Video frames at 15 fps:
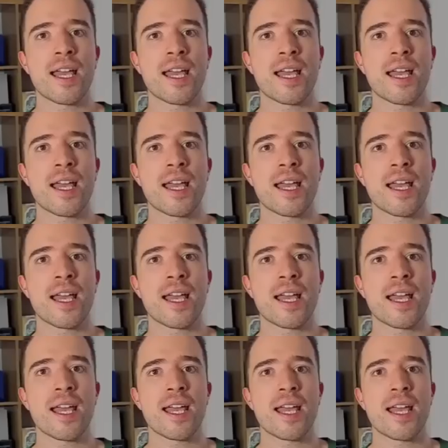Yeah, I know
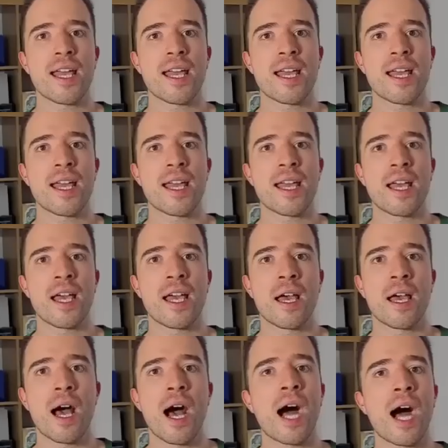it's going to be a
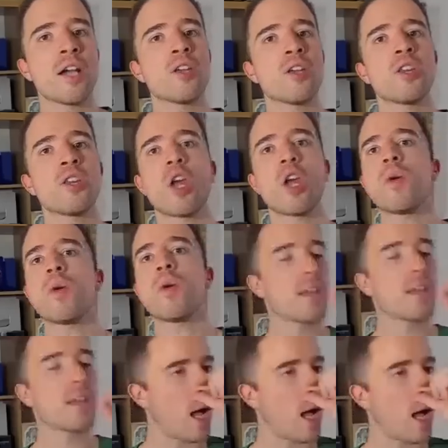hard one for some people to
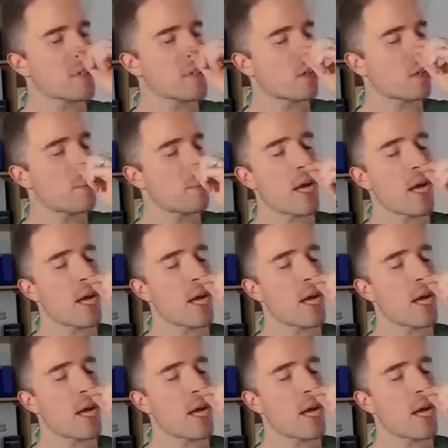take because